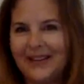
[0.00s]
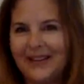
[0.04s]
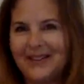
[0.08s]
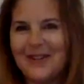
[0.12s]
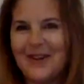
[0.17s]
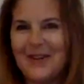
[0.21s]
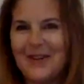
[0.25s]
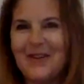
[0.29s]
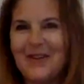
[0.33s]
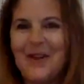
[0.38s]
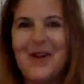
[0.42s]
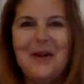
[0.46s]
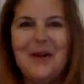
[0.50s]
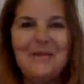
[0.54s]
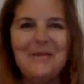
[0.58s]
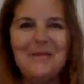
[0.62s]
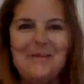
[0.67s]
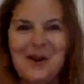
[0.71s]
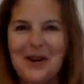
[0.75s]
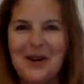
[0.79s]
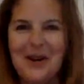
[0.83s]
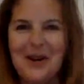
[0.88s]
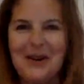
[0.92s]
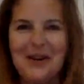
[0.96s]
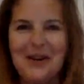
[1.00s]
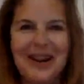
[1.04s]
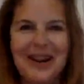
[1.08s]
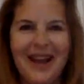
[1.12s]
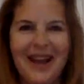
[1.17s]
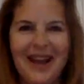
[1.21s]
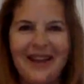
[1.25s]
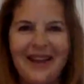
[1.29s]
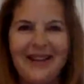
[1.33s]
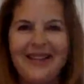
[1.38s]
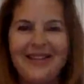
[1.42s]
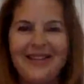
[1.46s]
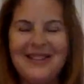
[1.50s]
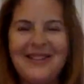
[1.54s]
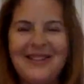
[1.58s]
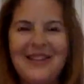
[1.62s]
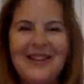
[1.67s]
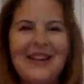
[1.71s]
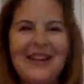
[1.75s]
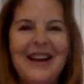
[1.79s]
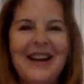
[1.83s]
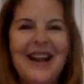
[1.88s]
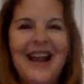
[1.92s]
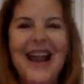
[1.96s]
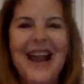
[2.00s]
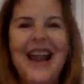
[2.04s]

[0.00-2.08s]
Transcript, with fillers: So mark your calendar.